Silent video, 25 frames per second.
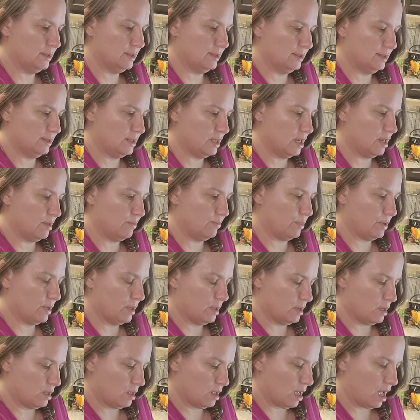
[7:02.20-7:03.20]
deep.
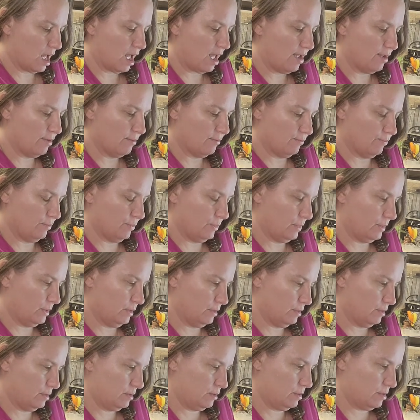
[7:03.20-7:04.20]
Okay,
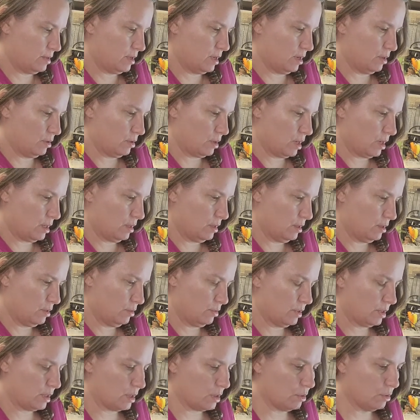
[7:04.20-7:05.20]
there
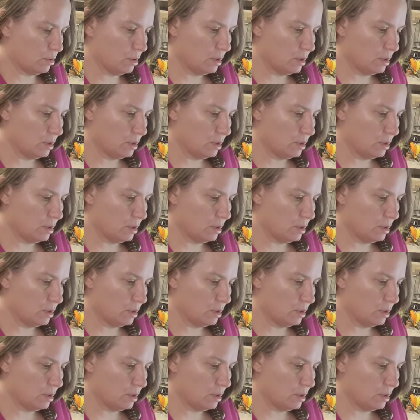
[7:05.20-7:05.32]
we go.